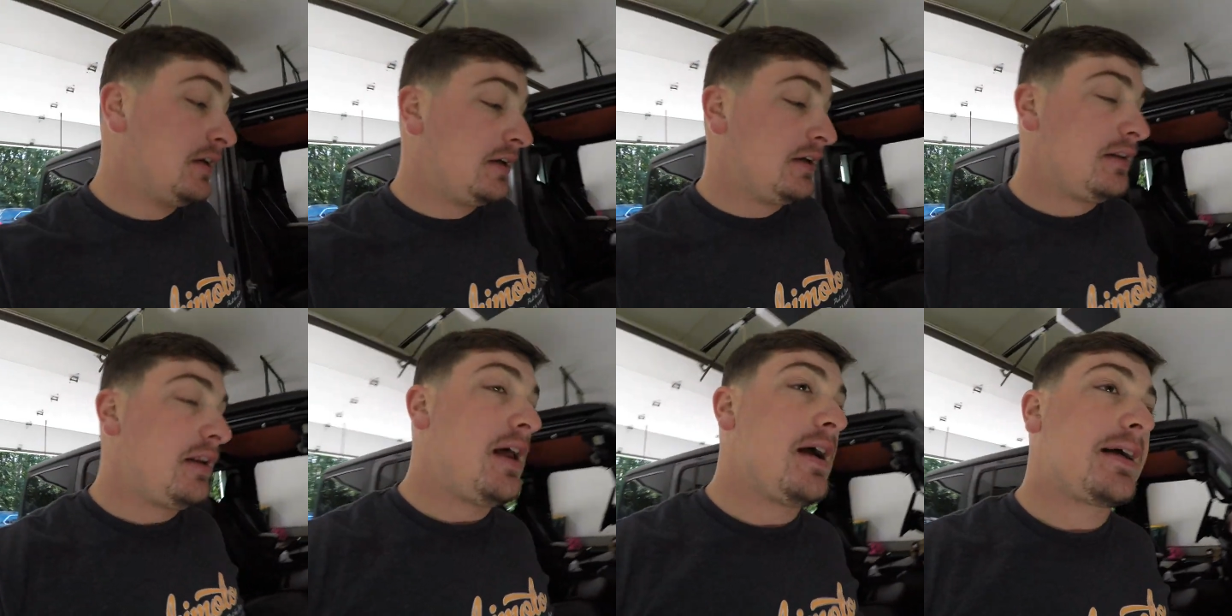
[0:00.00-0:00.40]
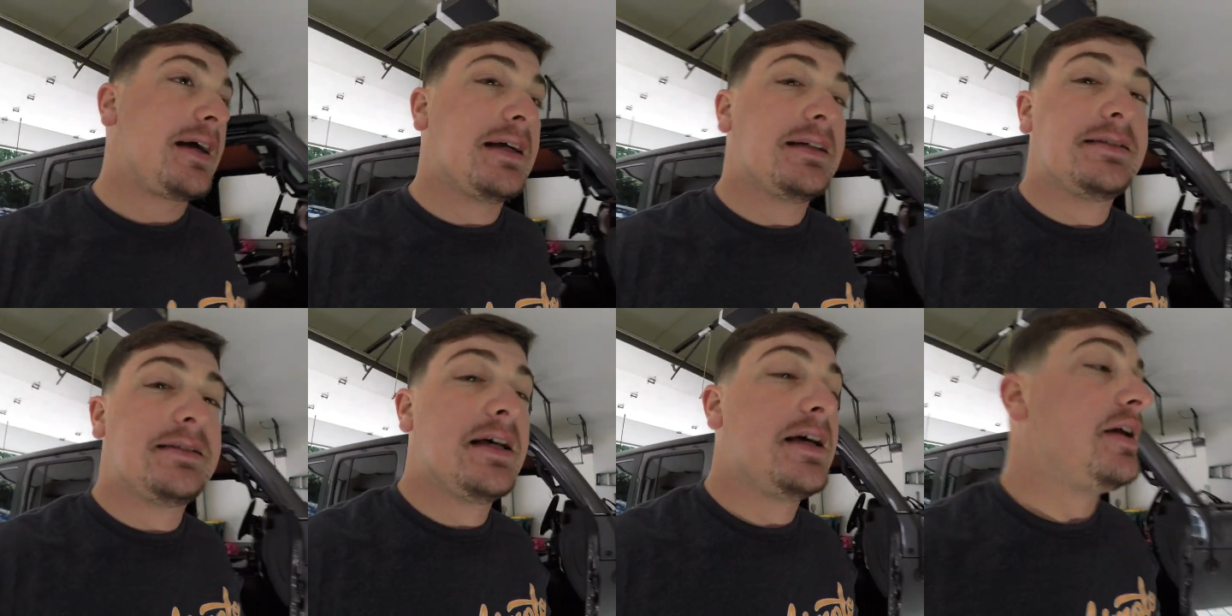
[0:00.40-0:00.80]
like I
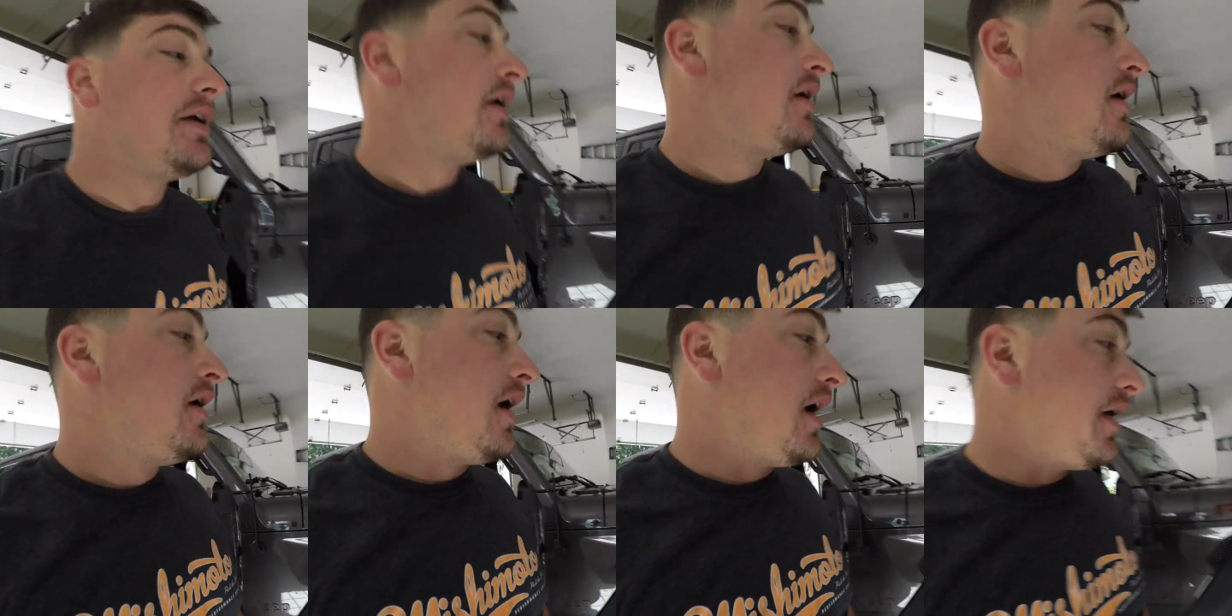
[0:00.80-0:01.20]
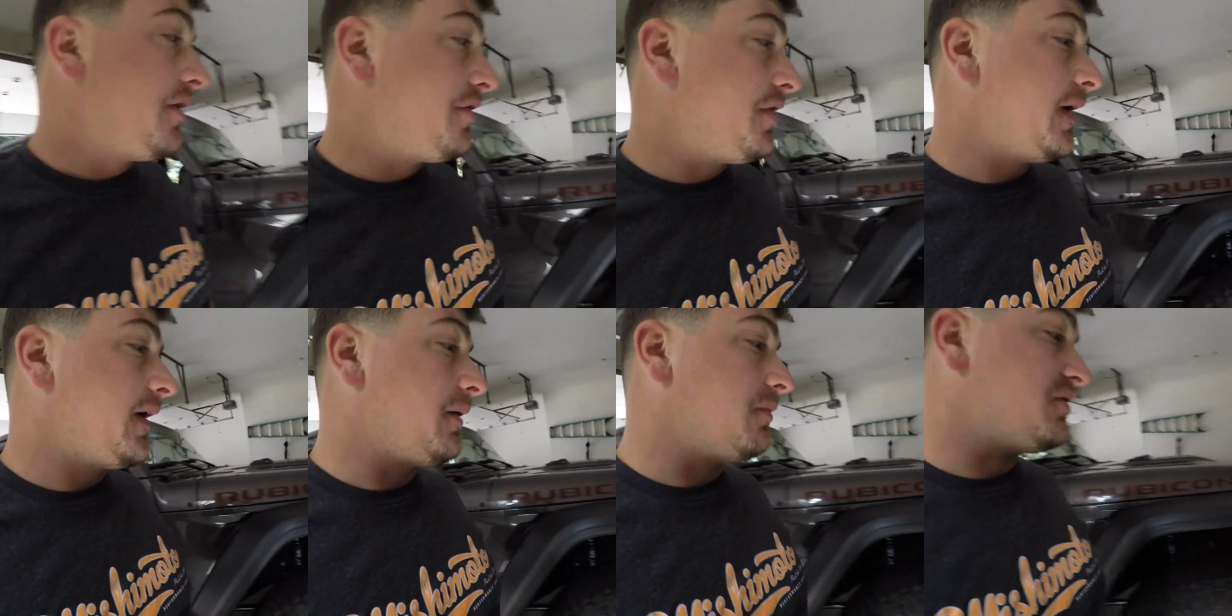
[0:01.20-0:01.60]
said, I
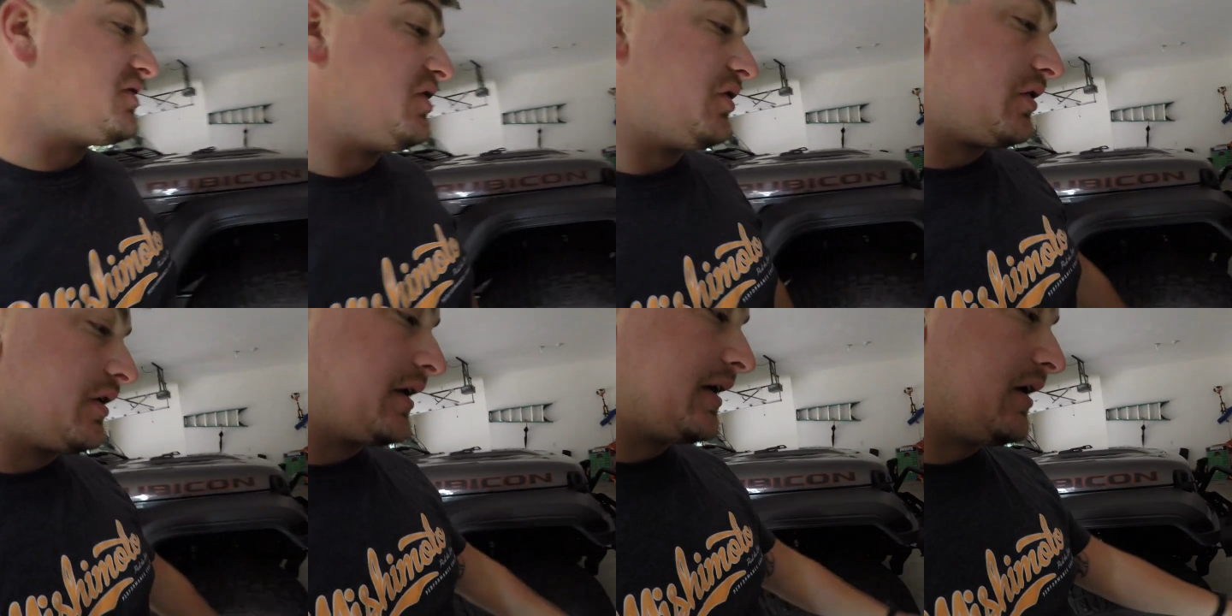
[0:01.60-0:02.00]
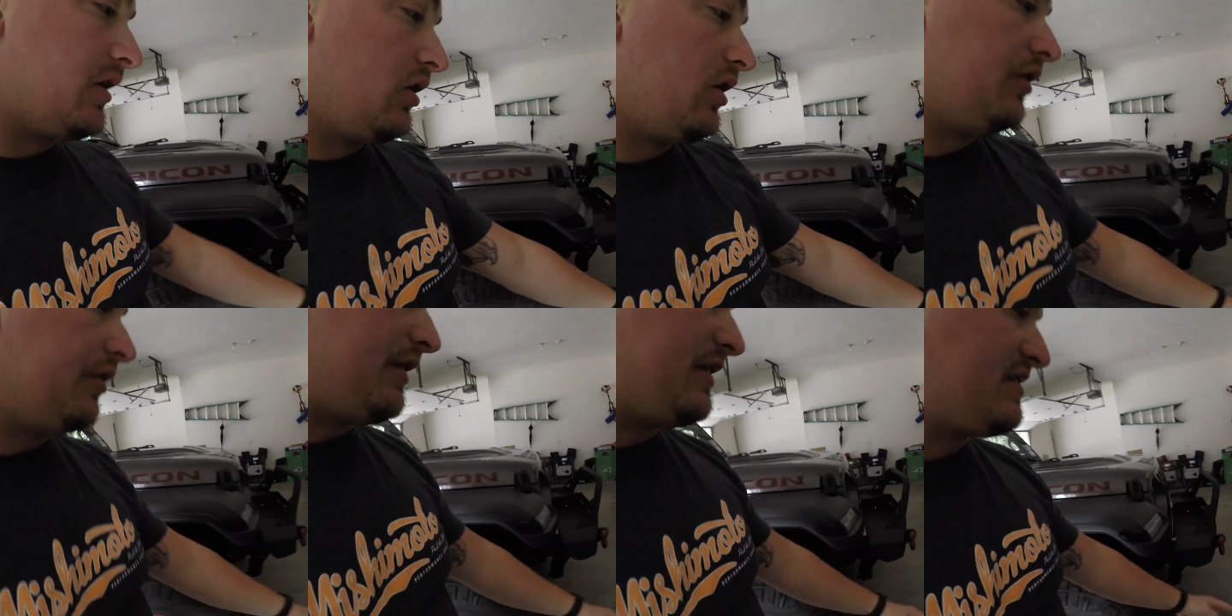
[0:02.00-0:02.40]
think I'm still gonna get
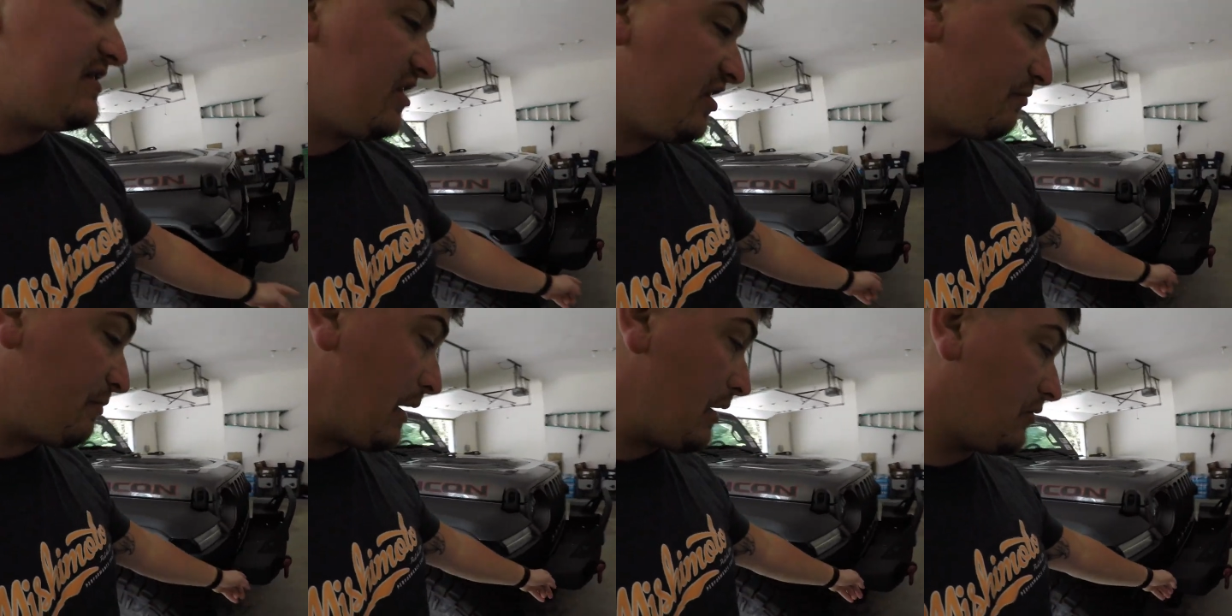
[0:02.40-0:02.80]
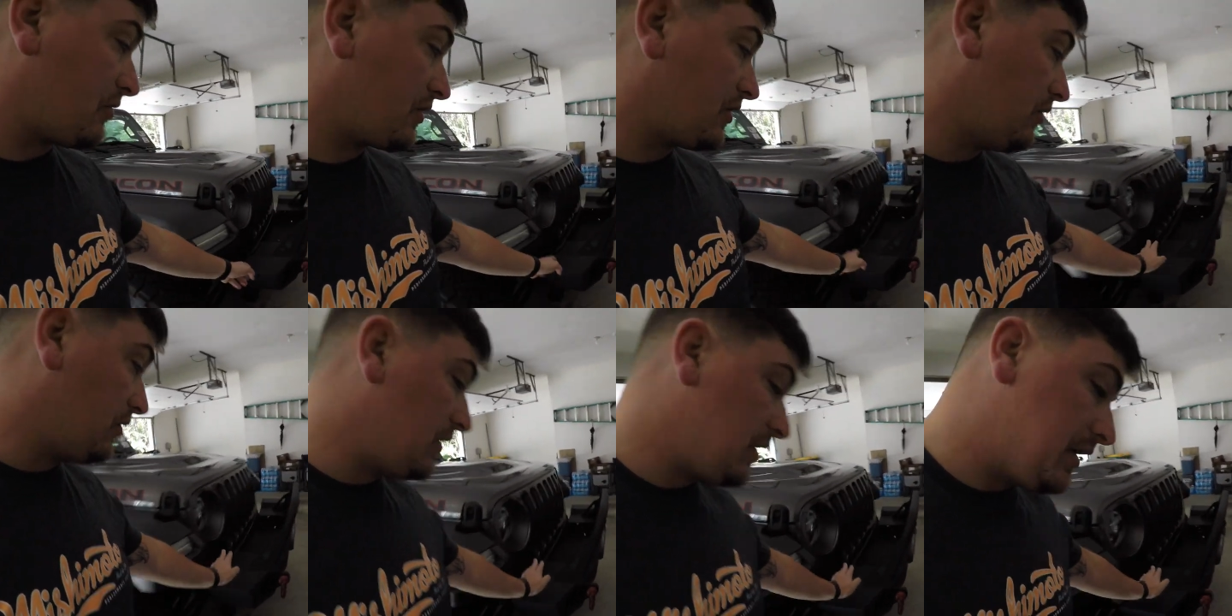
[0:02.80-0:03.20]
all this stuff powder
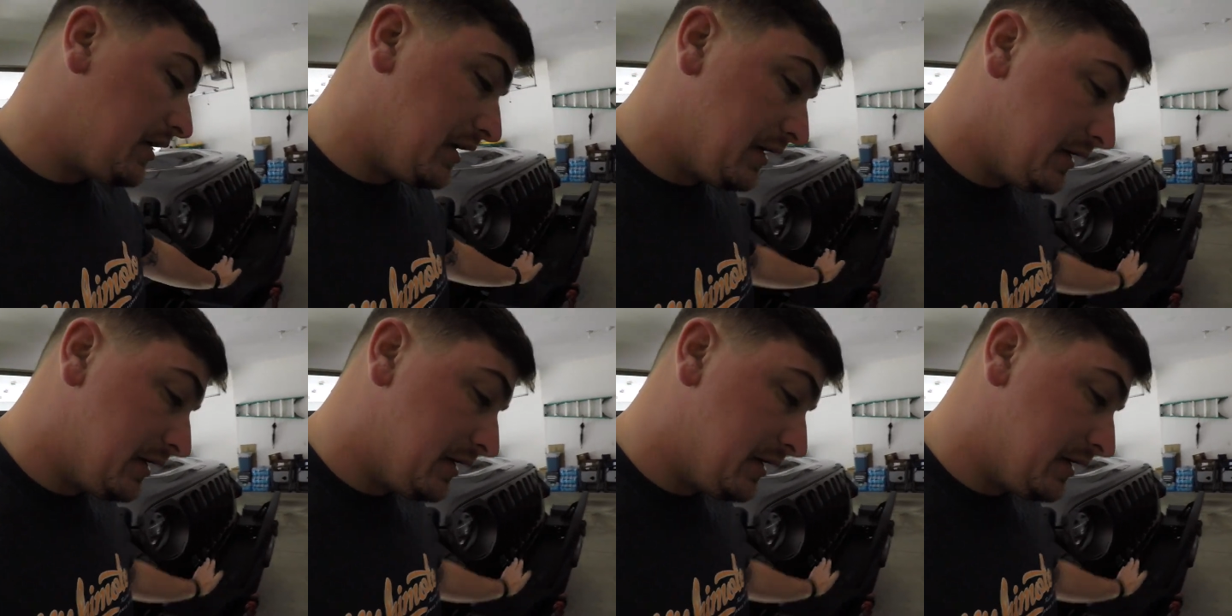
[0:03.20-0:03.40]
coated